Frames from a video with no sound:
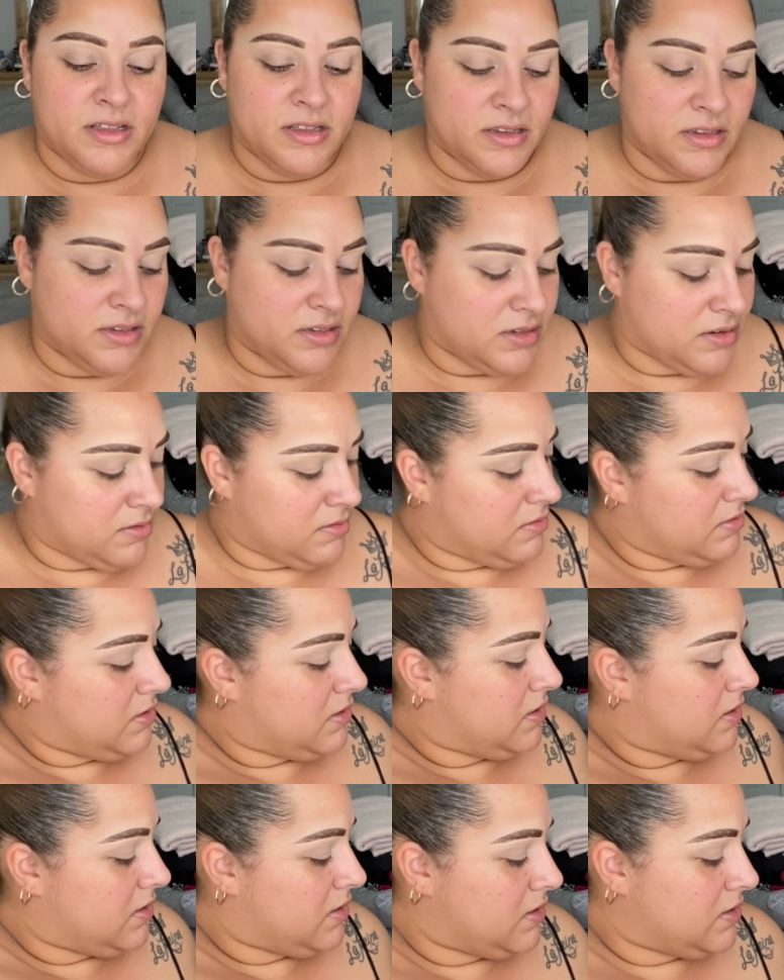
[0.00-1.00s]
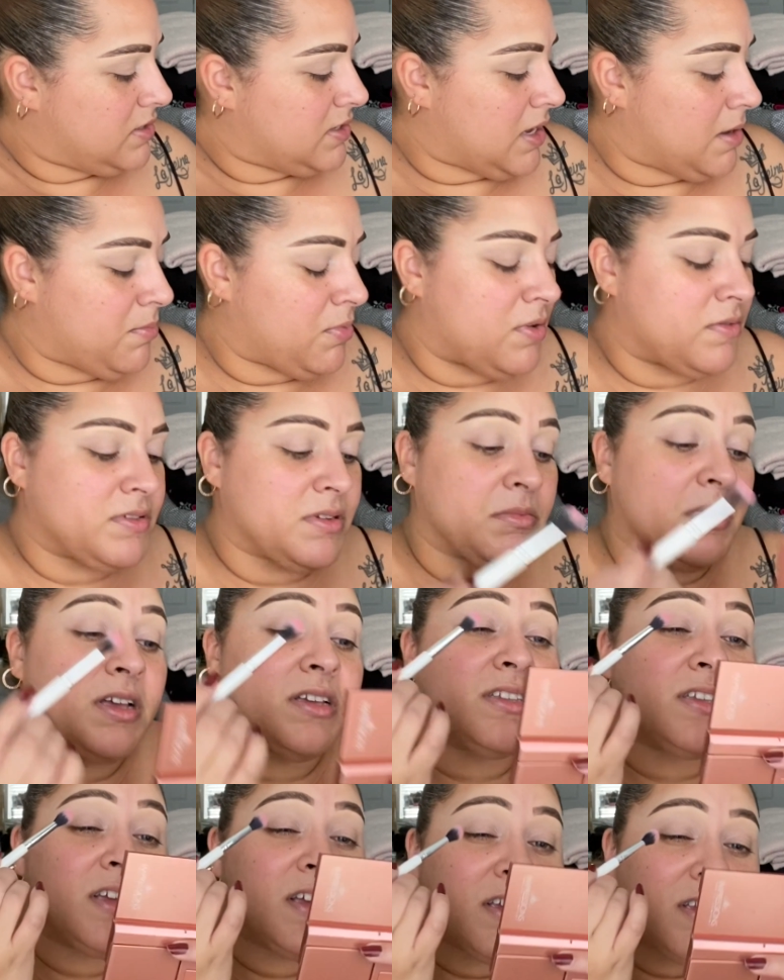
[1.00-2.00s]
So tap off some
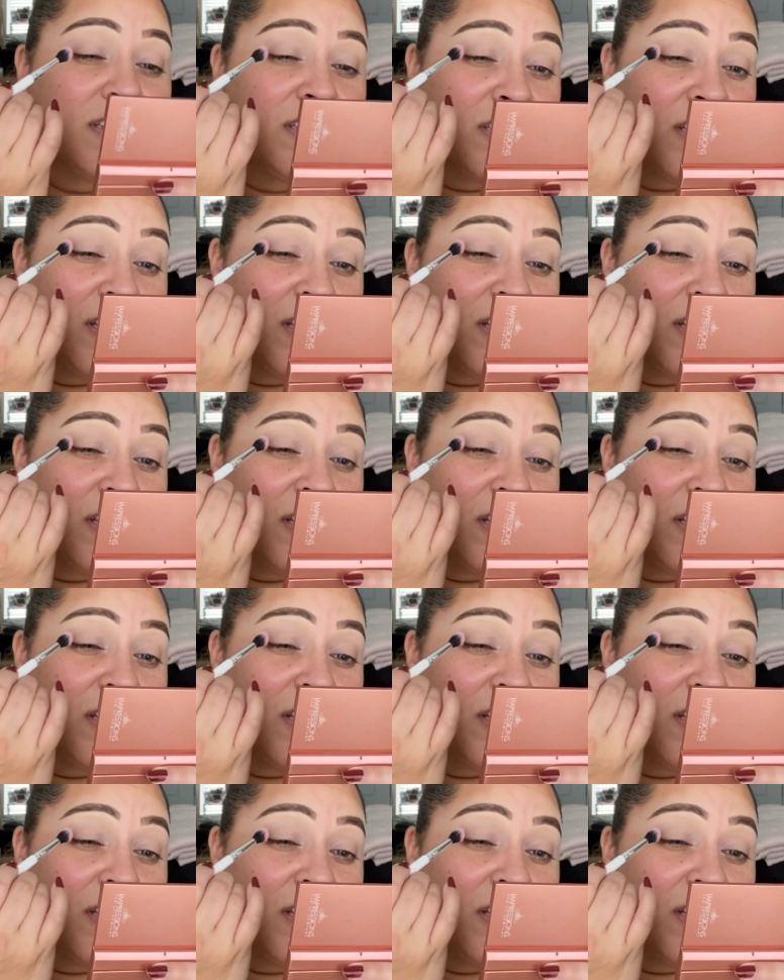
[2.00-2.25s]
excess.